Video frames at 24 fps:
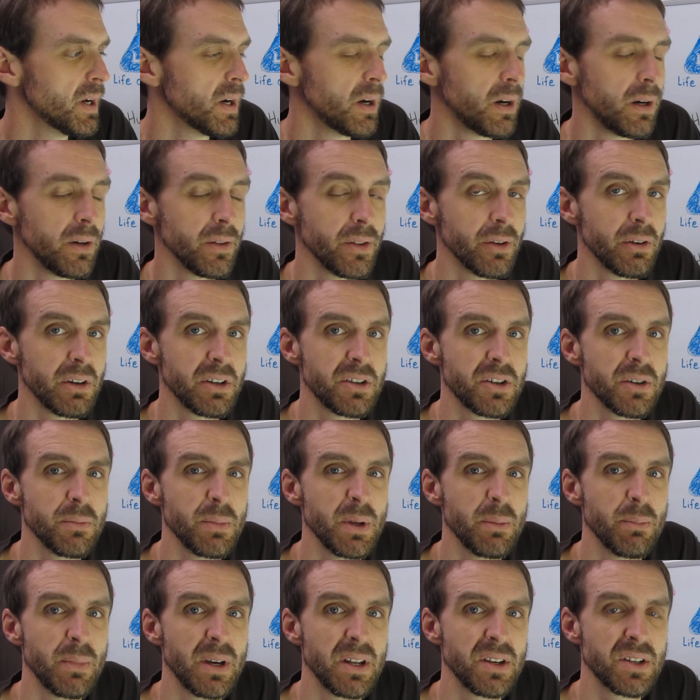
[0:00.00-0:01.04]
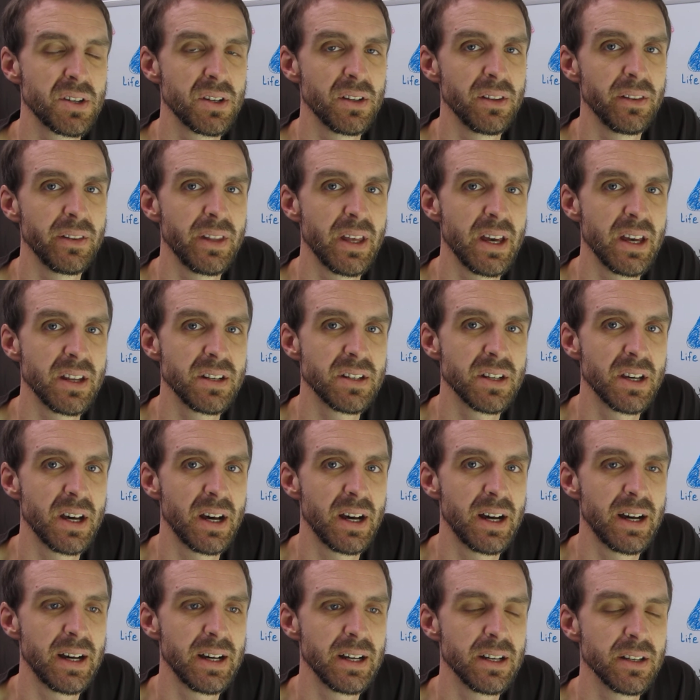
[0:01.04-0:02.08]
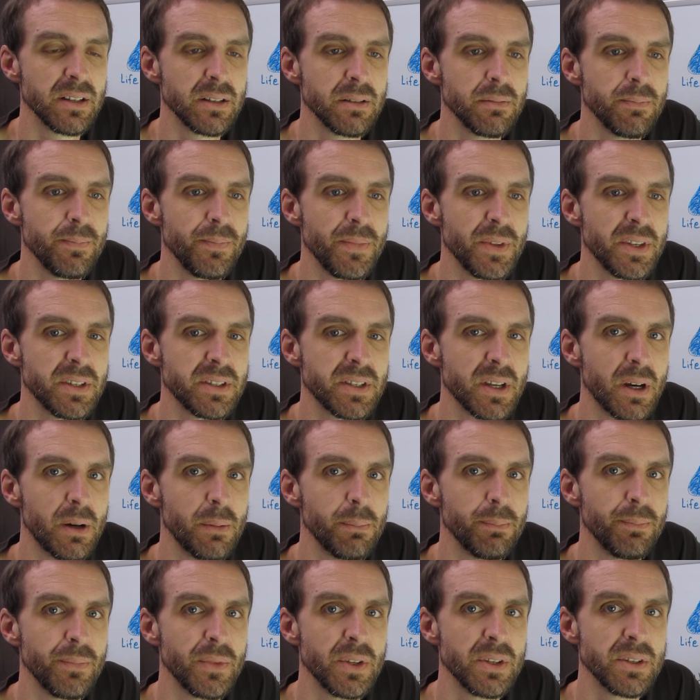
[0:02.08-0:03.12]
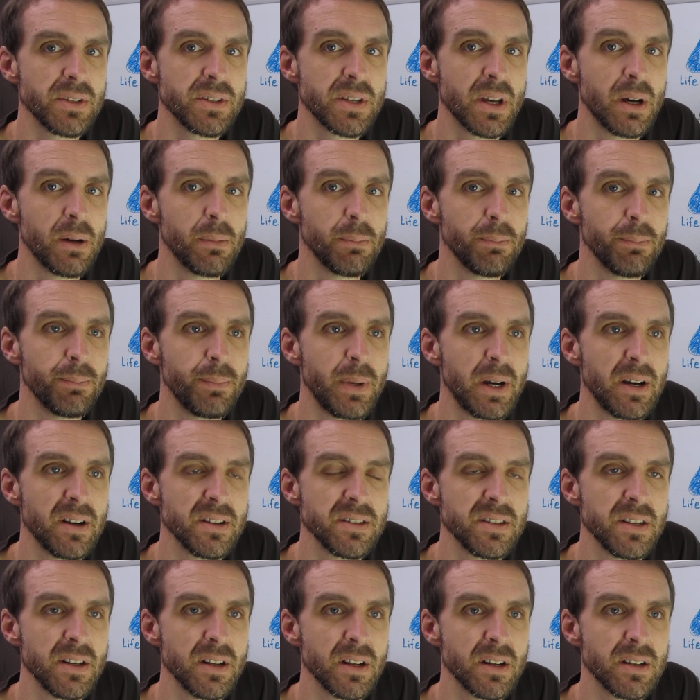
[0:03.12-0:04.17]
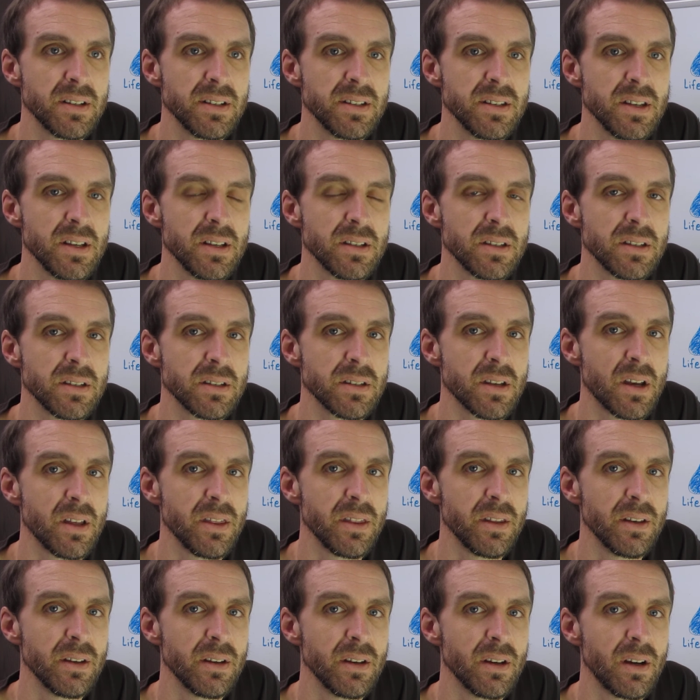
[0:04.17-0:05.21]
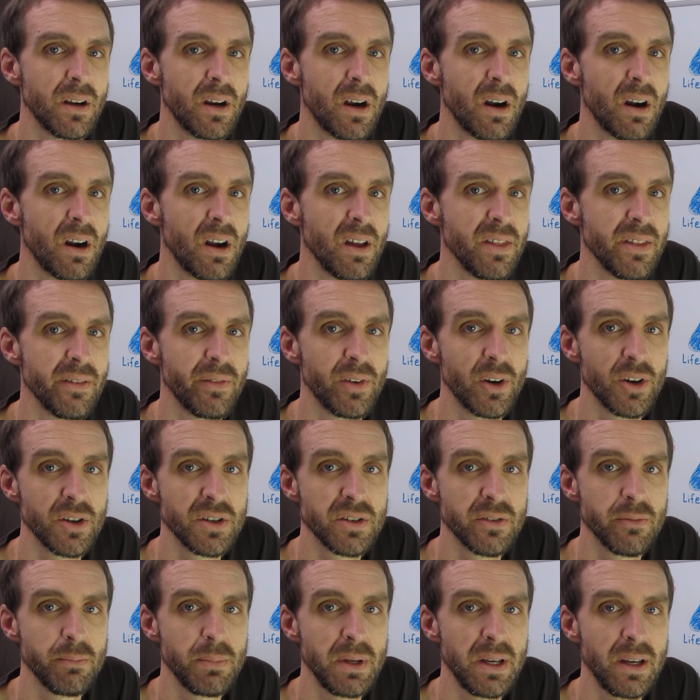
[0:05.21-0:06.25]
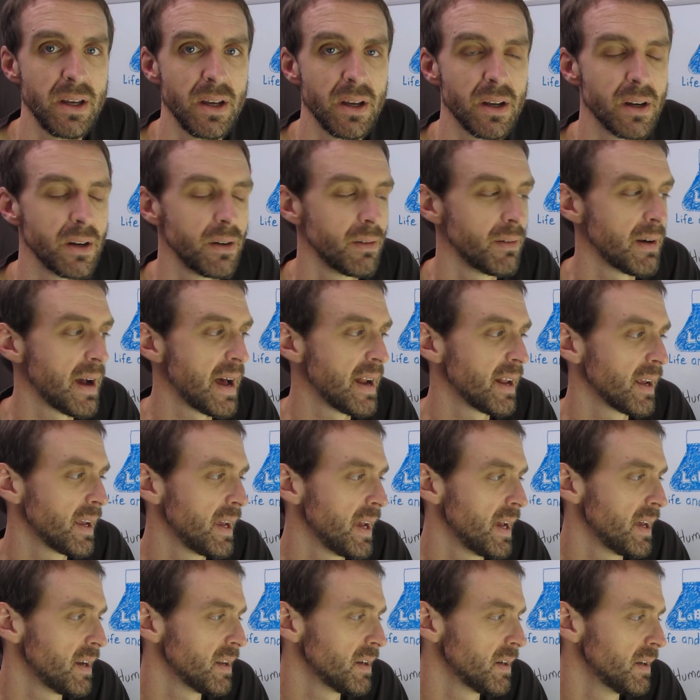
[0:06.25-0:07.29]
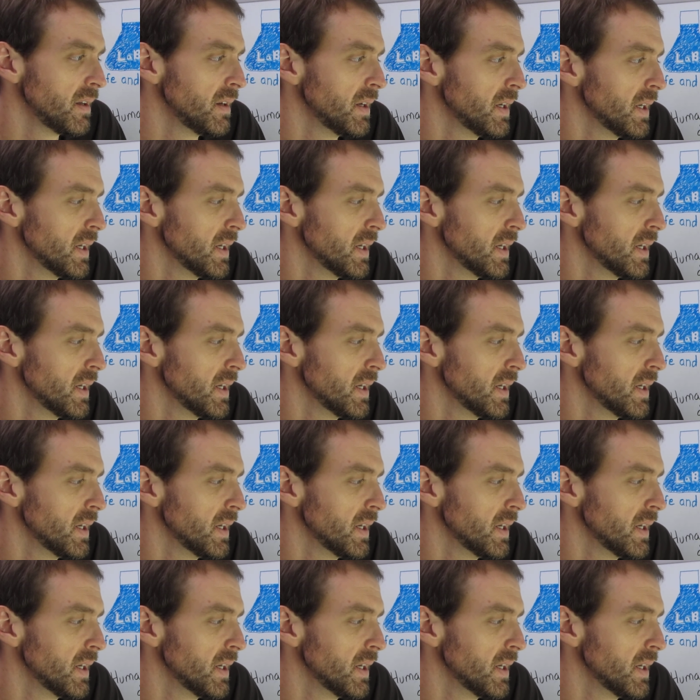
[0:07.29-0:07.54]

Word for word: although it should be mentioned that uh, some some parasitic diseases on the are on the verge of being eradicated,